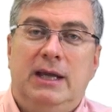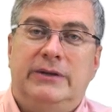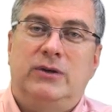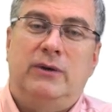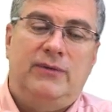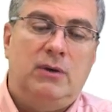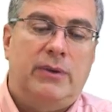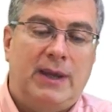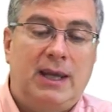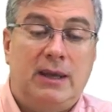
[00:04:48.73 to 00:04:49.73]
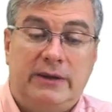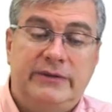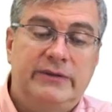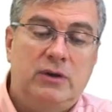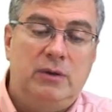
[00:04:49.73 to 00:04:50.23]
So if you're thinking
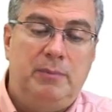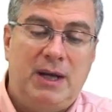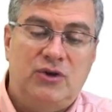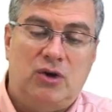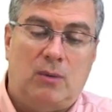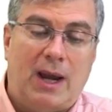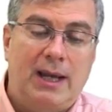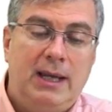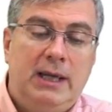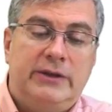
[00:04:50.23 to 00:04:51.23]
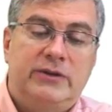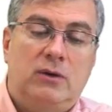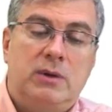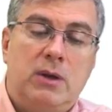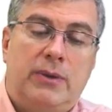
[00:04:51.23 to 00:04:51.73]
this is a good picture, right?
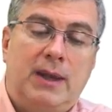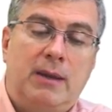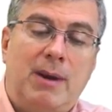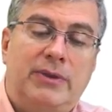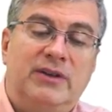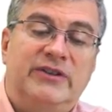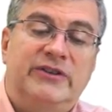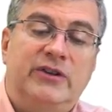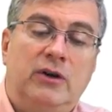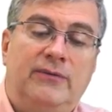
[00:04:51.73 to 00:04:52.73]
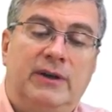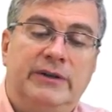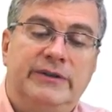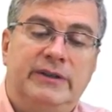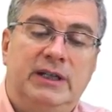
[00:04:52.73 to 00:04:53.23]
So you think about the
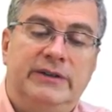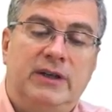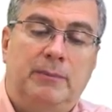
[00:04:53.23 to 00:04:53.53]
surface is